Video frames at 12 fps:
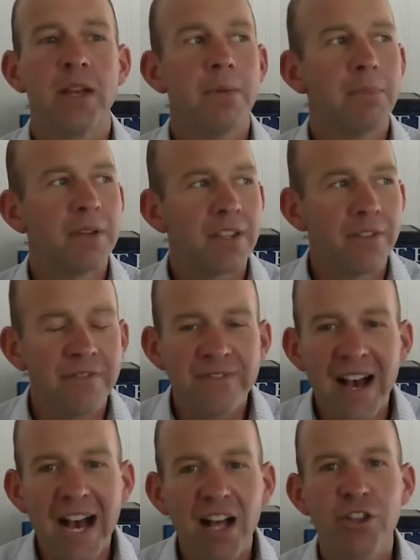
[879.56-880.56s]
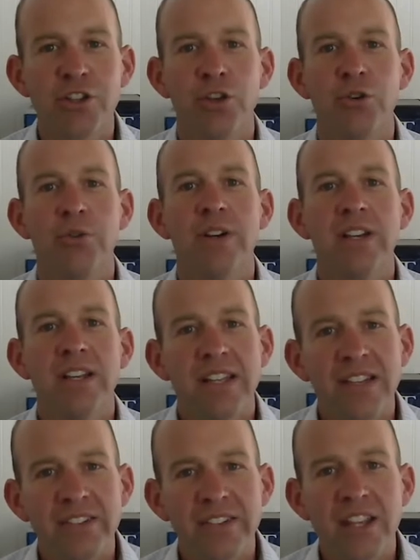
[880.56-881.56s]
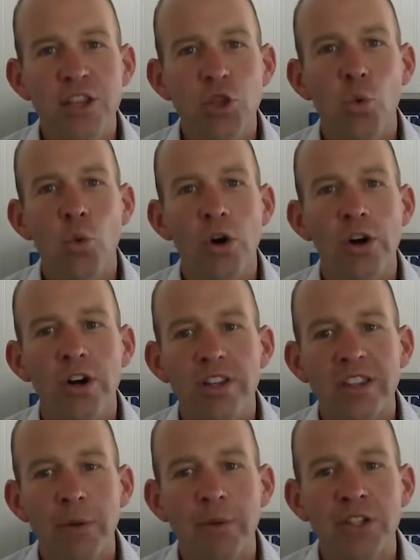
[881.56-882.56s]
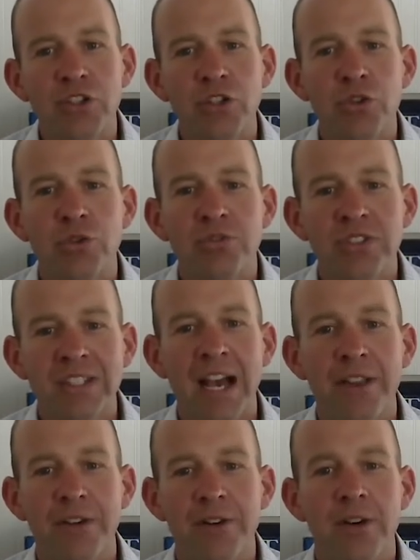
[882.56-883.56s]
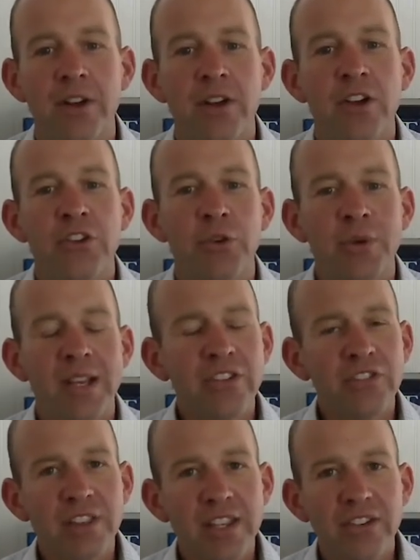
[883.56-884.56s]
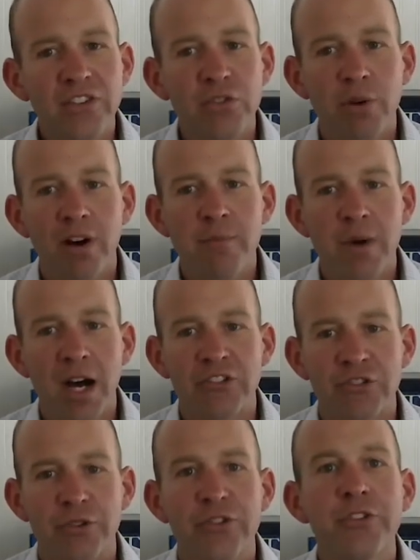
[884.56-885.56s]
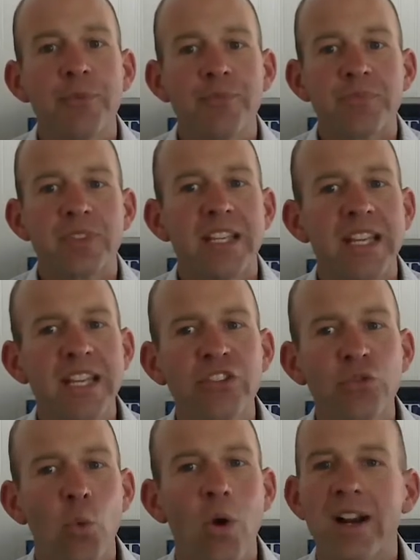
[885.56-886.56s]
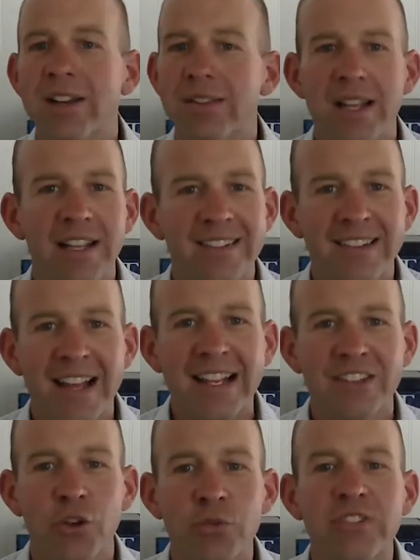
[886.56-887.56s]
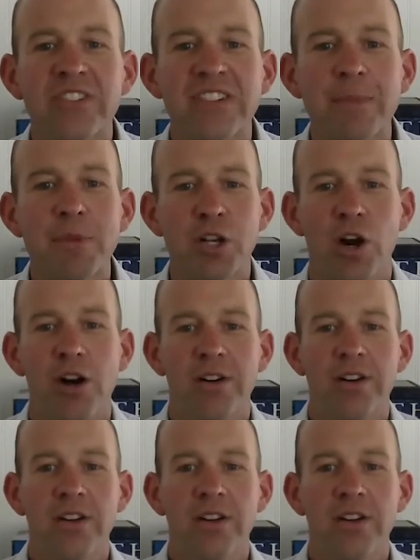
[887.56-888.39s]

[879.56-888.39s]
But the value is in the work that we do together. So each of these 12 modules, each one is like its own seminar.